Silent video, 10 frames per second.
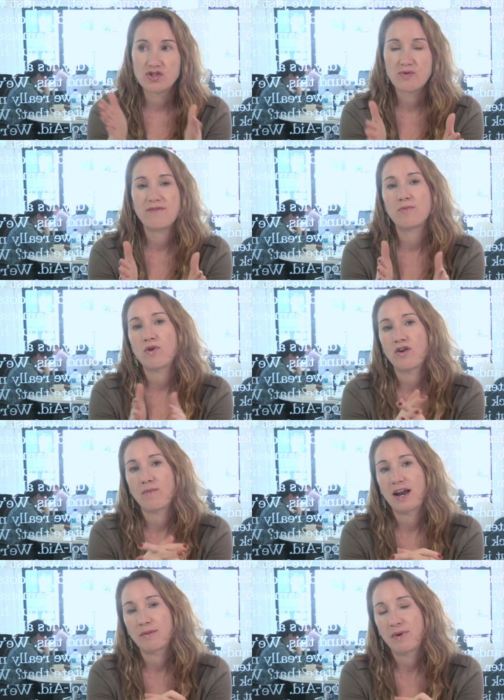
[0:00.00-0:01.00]
driven
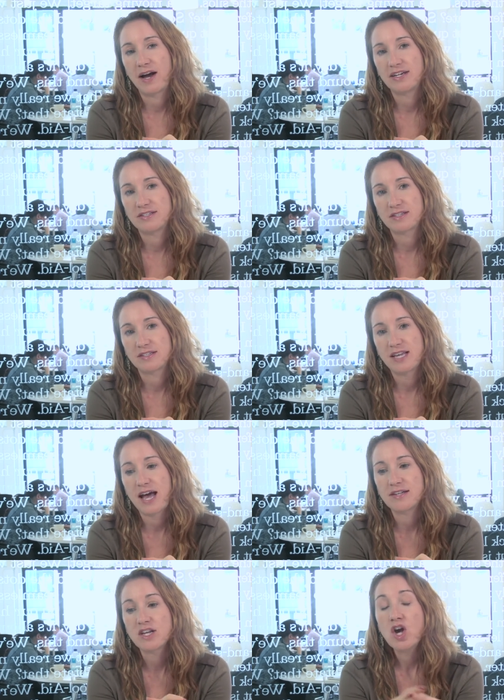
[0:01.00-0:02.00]
programmatic buying to success
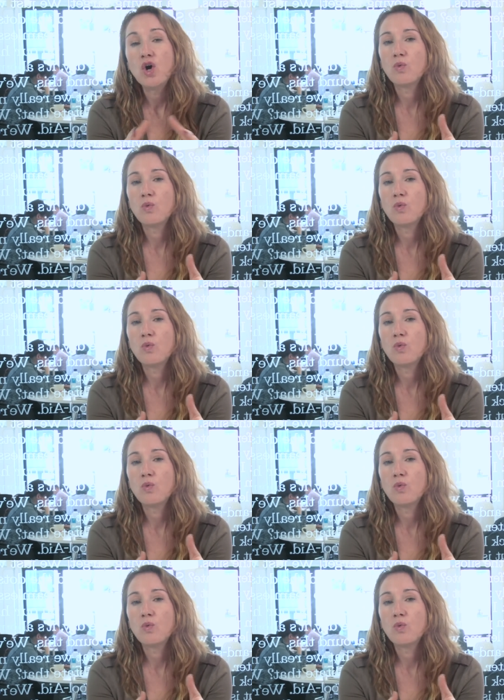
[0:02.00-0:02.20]
success,